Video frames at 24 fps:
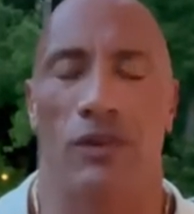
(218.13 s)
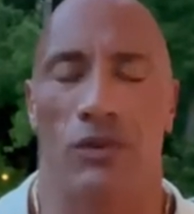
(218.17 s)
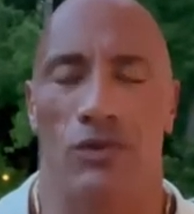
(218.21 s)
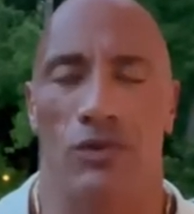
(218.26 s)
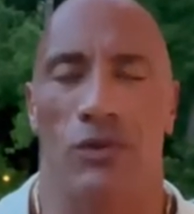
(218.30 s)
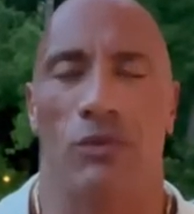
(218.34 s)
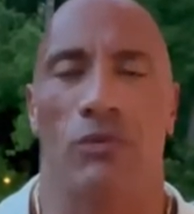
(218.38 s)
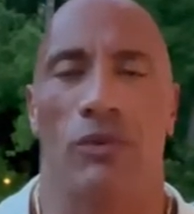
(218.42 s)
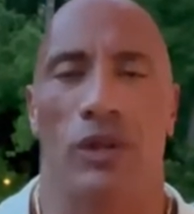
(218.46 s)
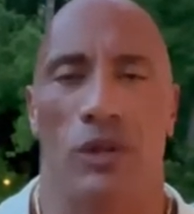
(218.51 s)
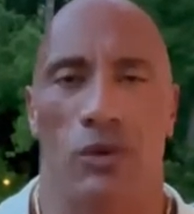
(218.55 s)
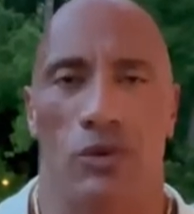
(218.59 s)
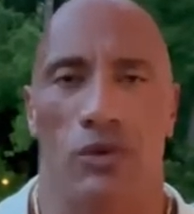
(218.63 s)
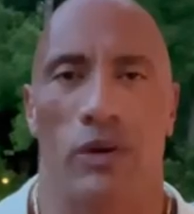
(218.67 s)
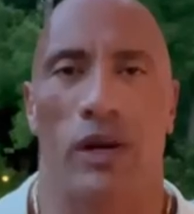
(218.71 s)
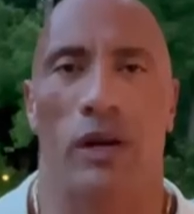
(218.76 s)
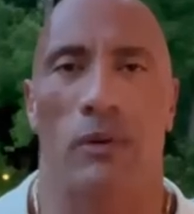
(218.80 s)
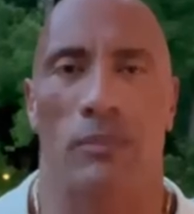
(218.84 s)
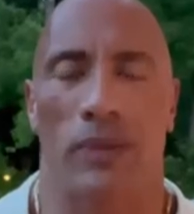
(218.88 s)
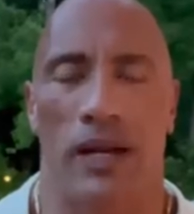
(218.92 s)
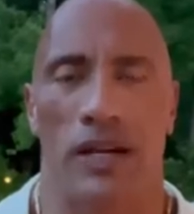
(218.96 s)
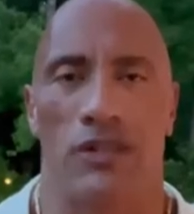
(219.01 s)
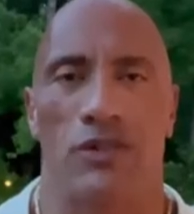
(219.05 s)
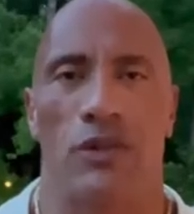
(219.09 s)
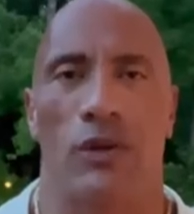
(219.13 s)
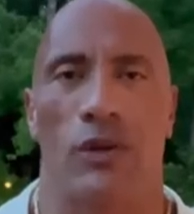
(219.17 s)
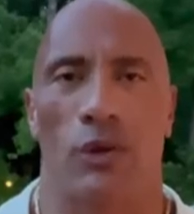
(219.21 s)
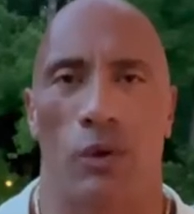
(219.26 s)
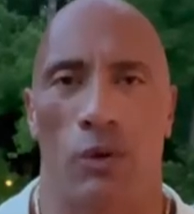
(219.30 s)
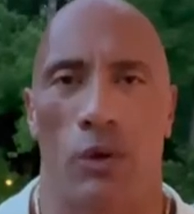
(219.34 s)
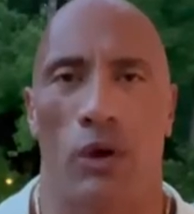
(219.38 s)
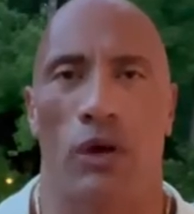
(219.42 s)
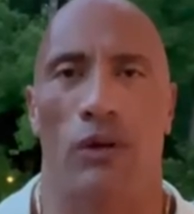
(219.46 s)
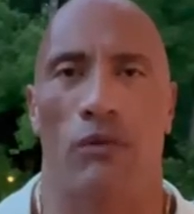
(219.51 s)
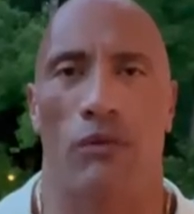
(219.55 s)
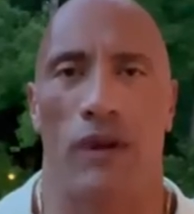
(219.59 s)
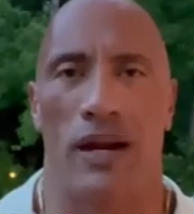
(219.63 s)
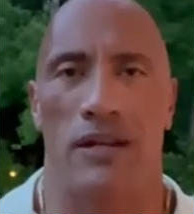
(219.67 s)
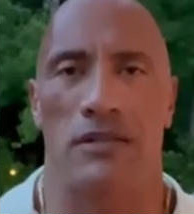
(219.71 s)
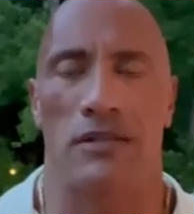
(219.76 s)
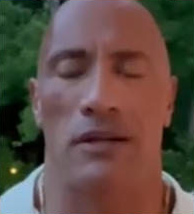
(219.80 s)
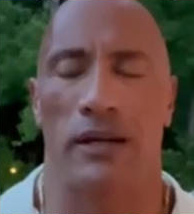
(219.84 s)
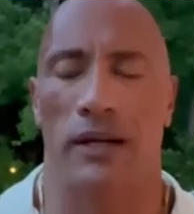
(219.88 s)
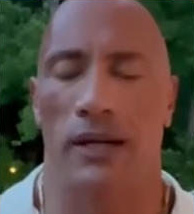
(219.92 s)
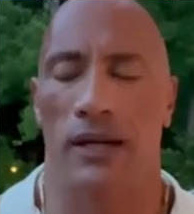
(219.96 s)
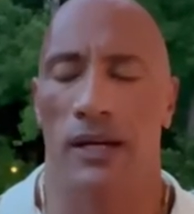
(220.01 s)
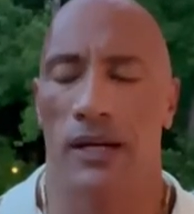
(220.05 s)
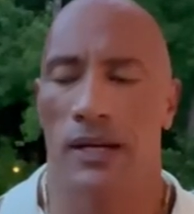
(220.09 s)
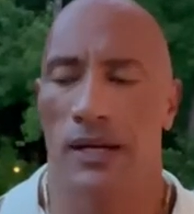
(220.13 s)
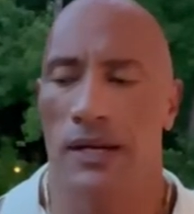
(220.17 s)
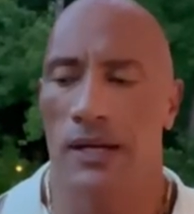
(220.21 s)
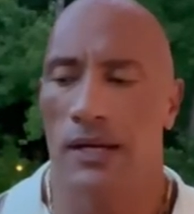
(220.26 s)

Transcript: He was a real trailblazer in the world of wrestling